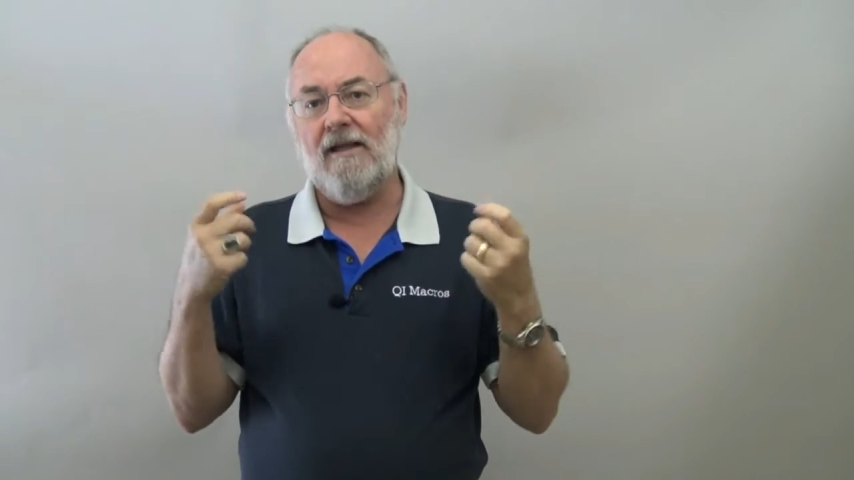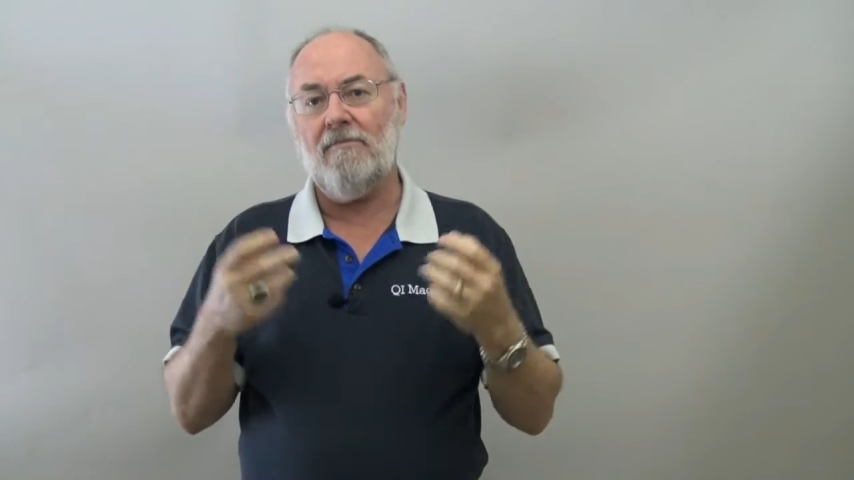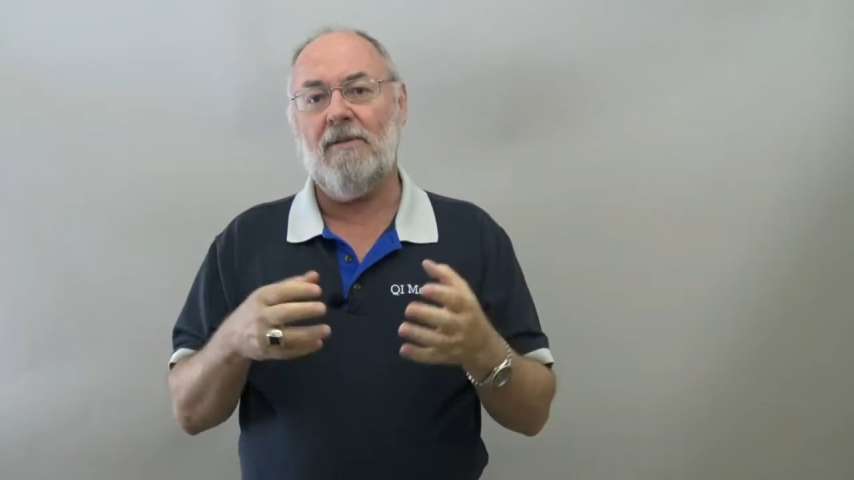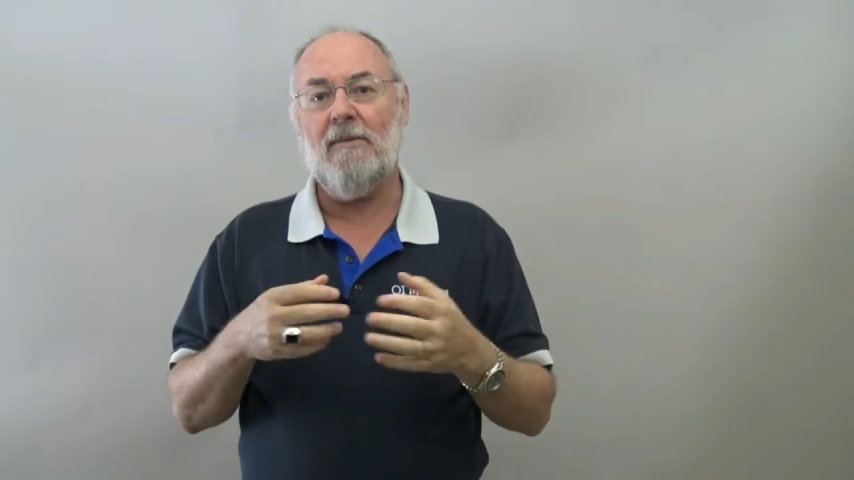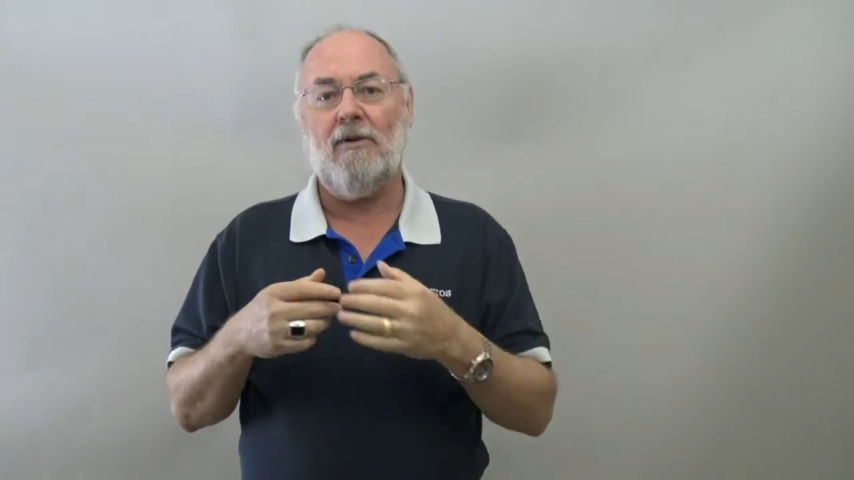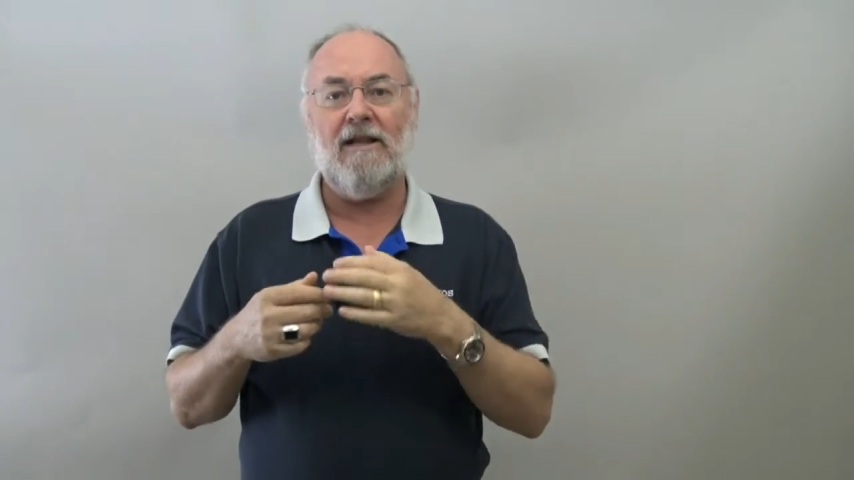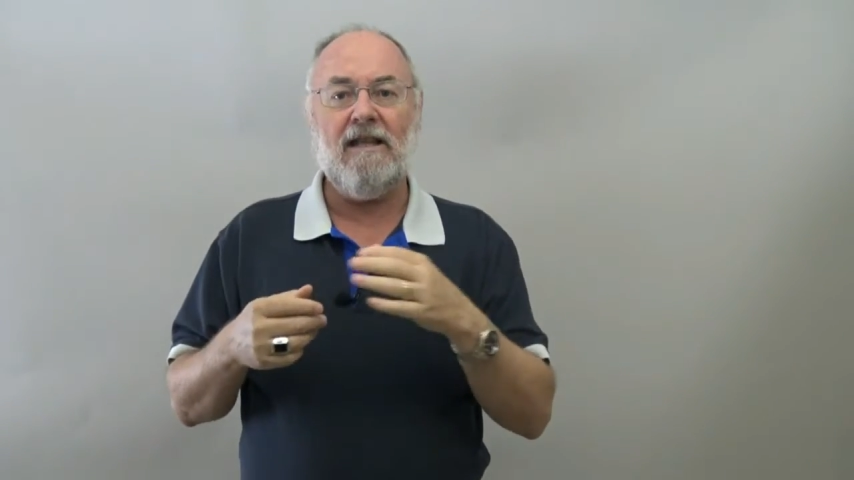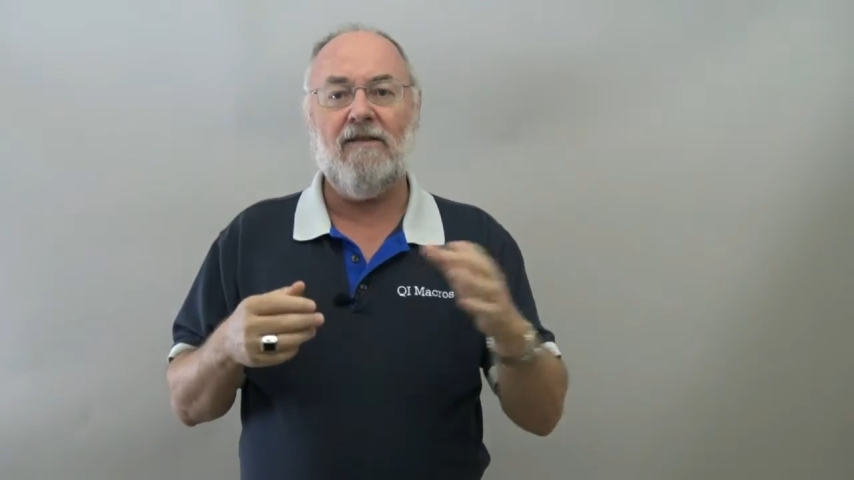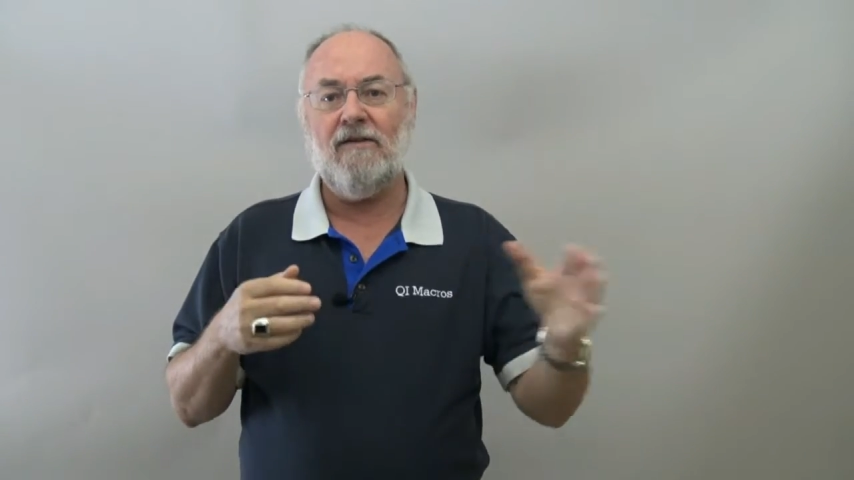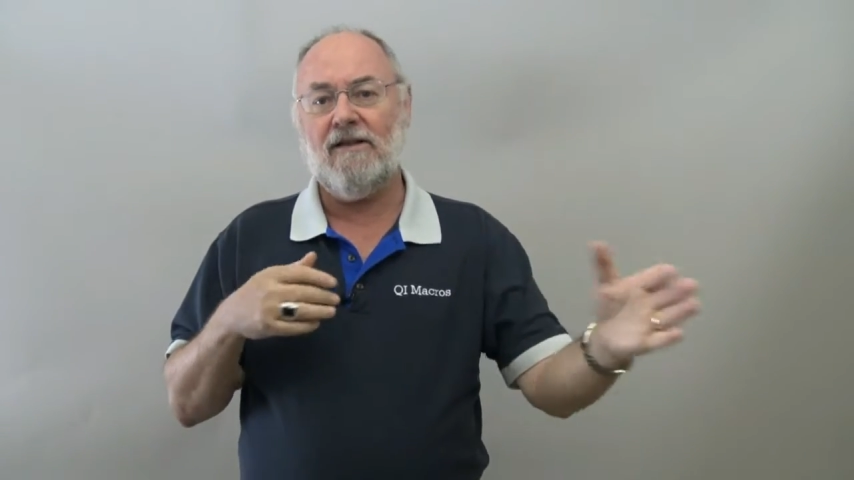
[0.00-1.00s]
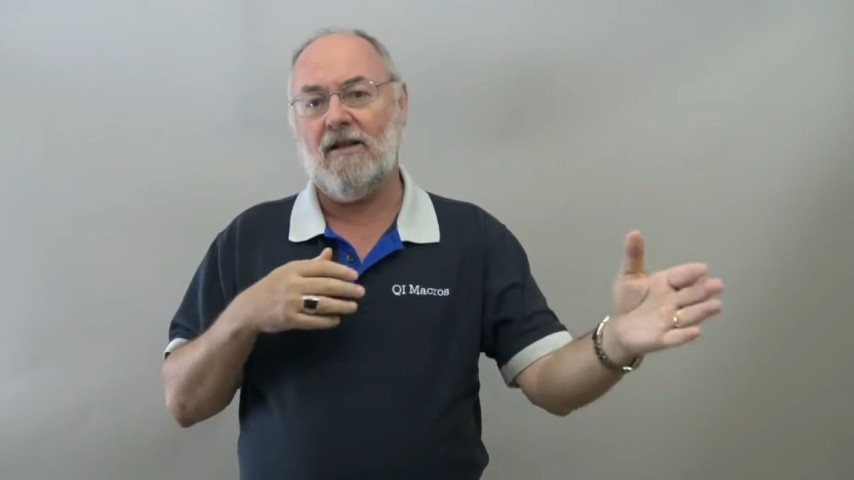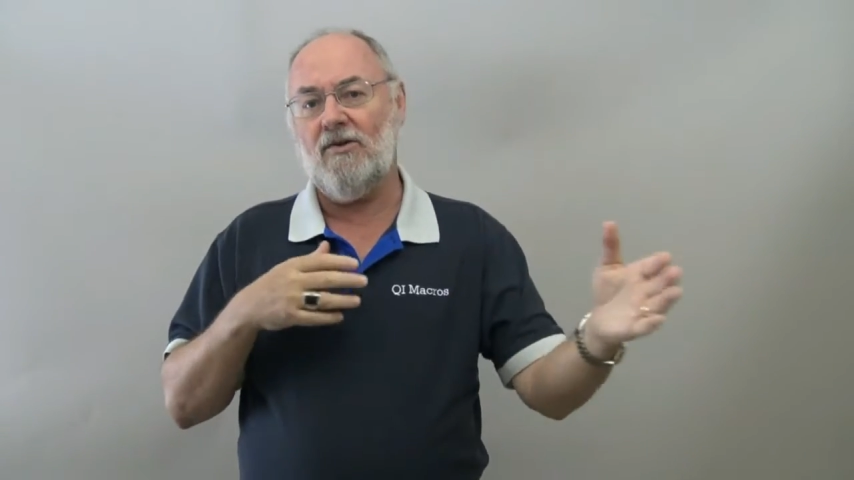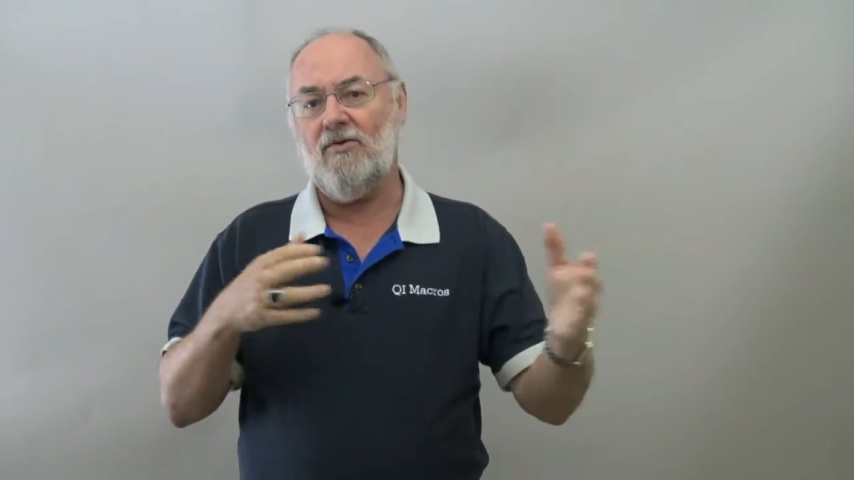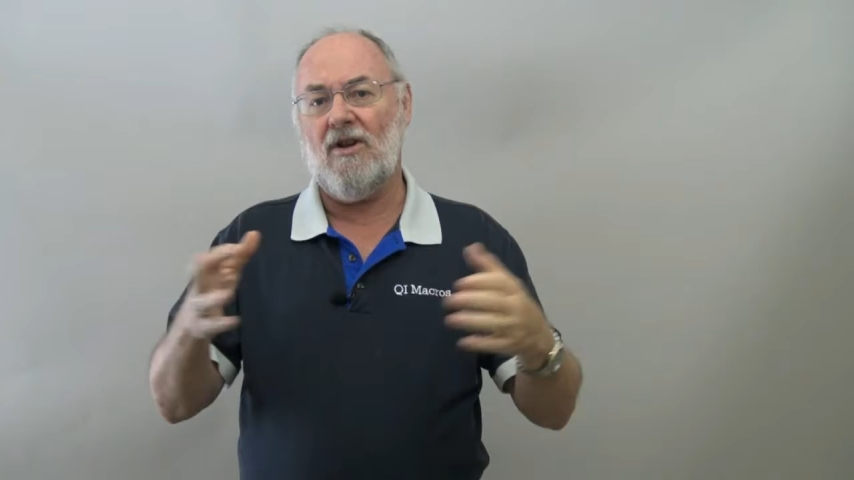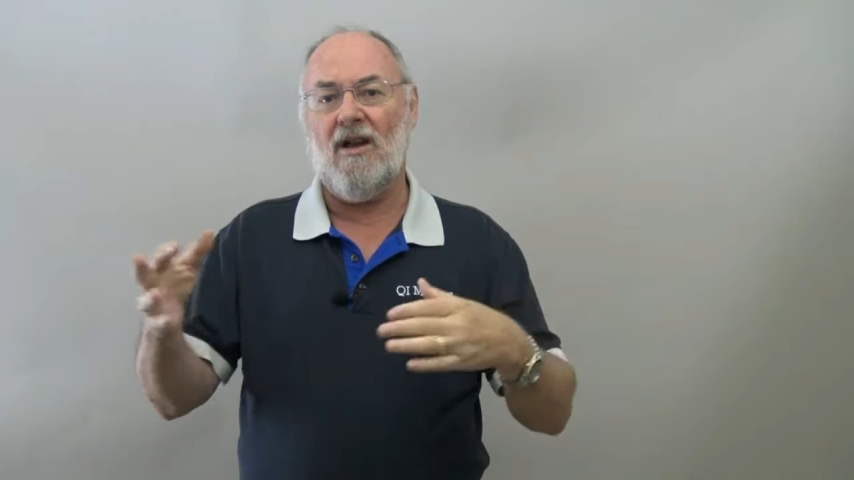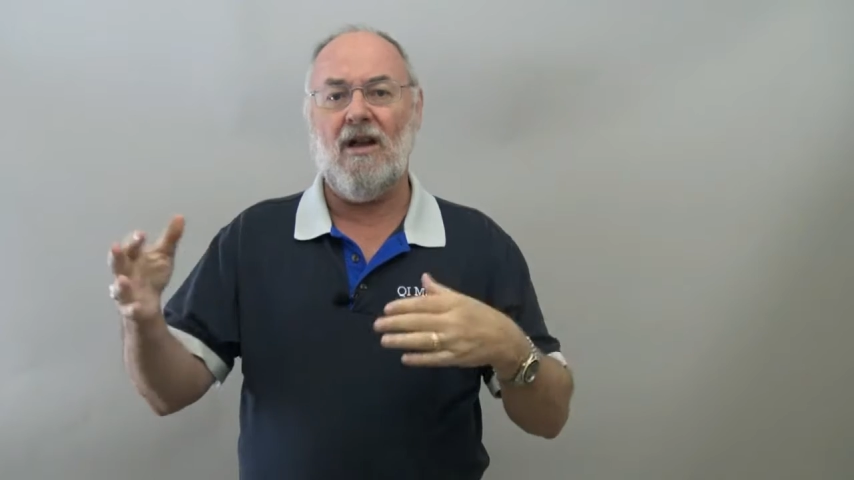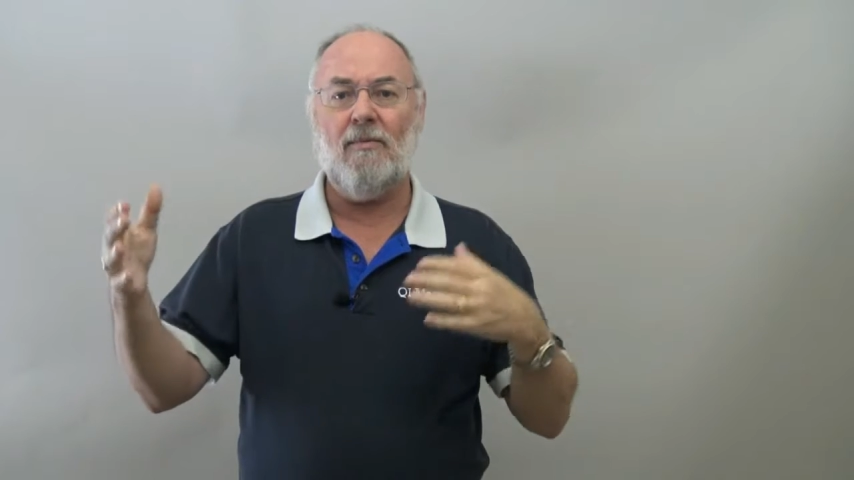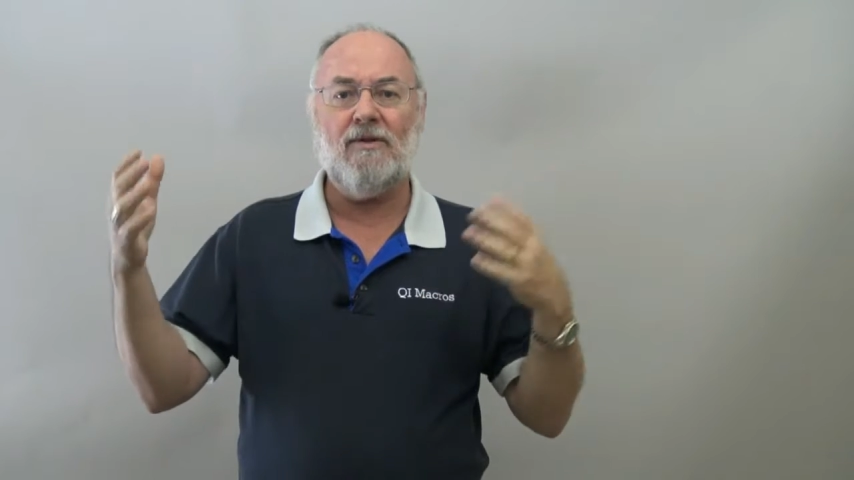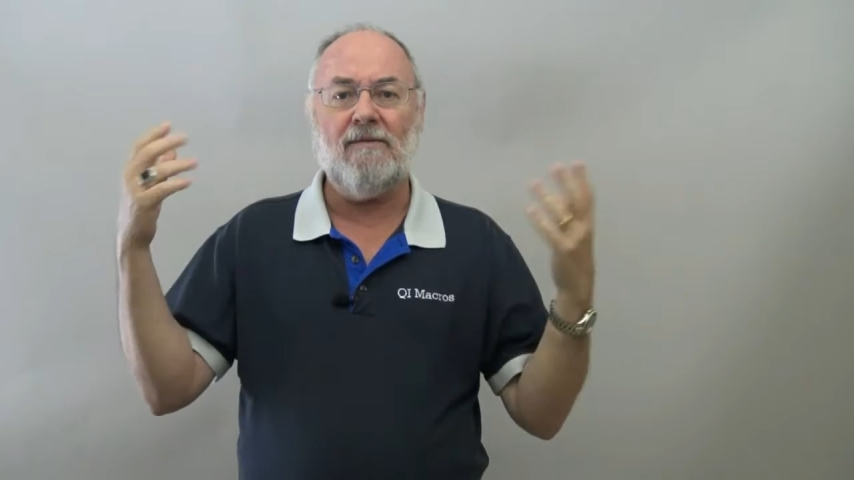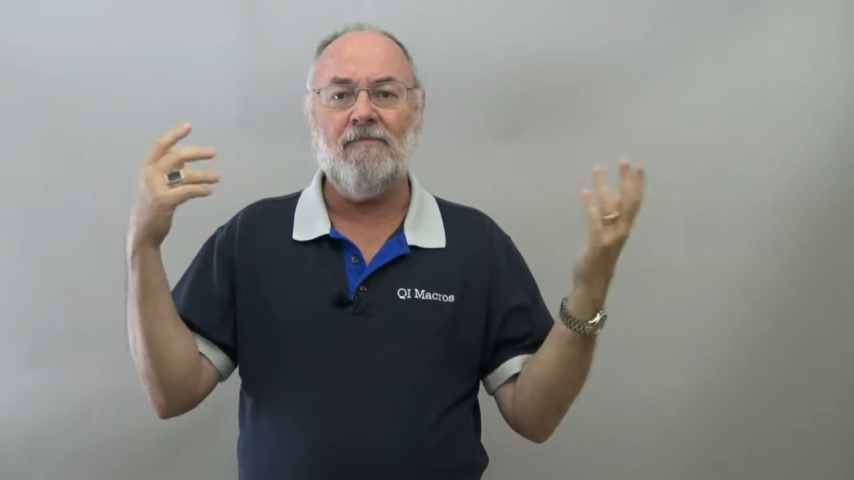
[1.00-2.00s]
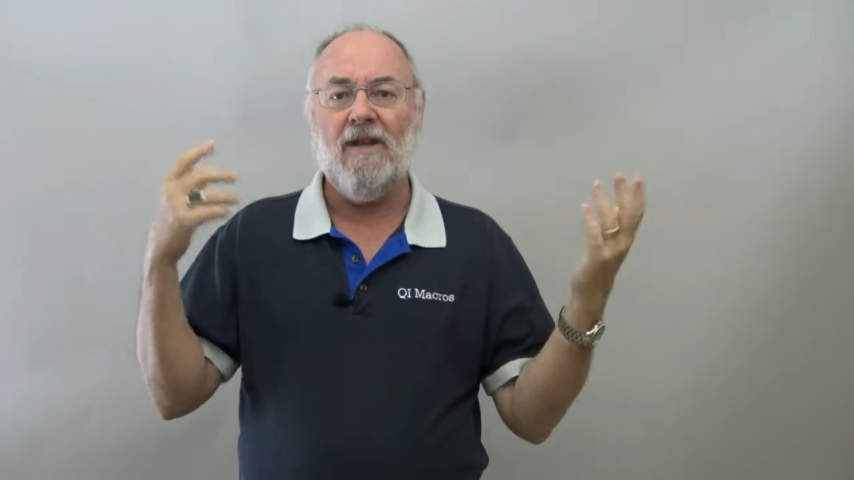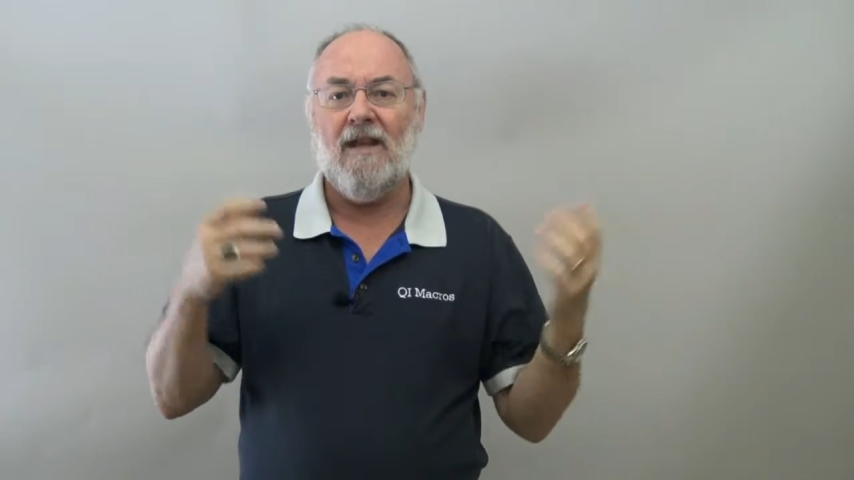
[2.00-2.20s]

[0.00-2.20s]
and people leave and take new jobs and,